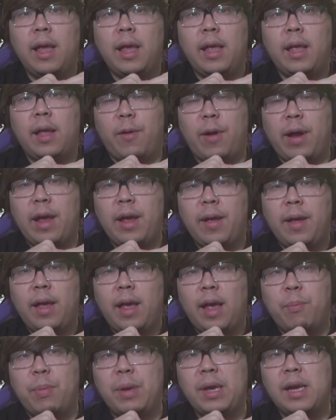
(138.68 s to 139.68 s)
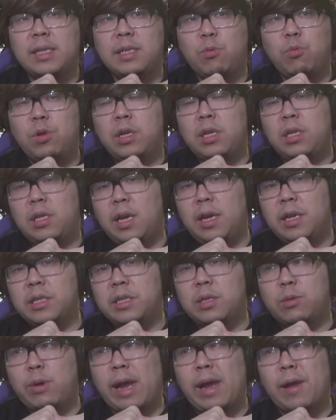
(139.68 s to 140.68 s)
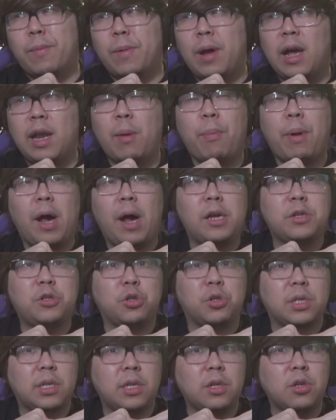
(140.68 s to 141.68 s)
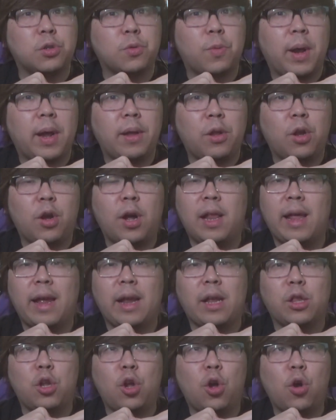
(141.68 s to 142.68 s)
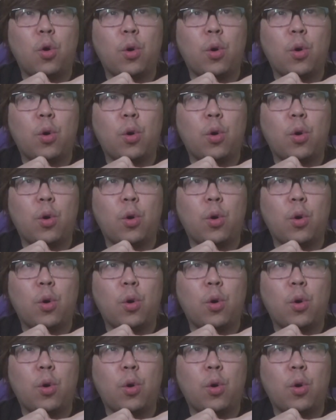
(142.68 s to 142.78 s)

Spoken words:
right? Because it really does like kind of polish your skills, right? You gotta like know